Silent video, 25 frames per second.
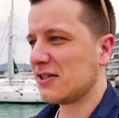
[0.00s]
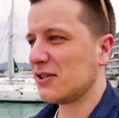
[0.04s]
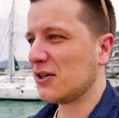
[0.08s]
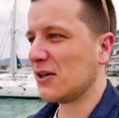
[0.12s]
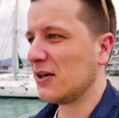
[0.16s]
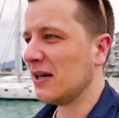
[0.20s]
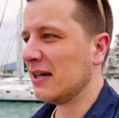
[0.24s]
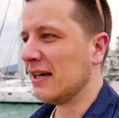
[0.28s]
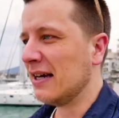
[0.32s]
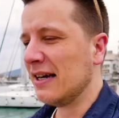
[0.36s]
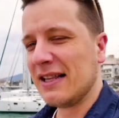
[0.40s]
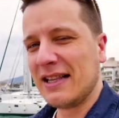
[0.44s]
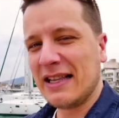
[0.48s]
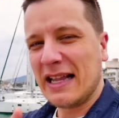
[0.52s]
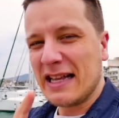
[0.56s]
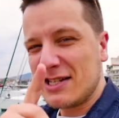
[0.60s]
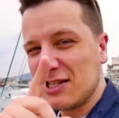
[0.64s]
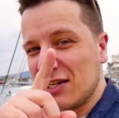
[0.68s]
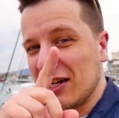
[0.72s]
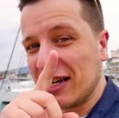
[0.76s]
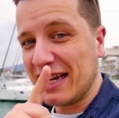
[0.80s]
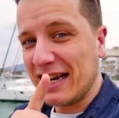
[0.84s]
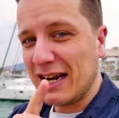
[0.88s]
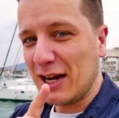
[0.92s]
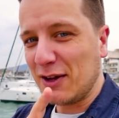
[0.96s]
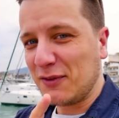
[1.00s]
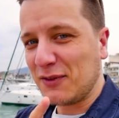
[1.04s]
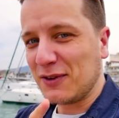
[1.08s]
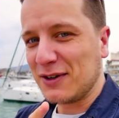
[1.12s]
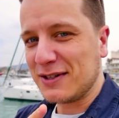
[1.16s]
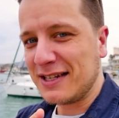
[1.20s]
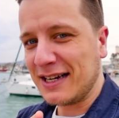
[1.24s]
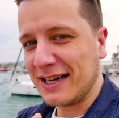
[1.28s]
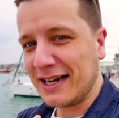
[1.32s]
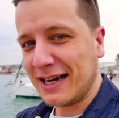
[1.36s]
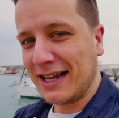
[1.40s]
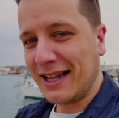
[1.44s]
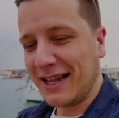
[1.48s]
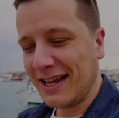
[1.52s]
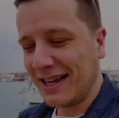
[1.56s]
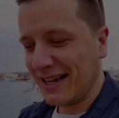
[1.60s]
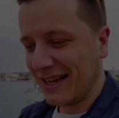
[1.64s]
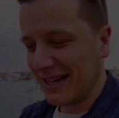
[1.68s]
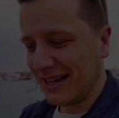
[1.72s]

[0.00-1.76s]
So let's check it out for a second.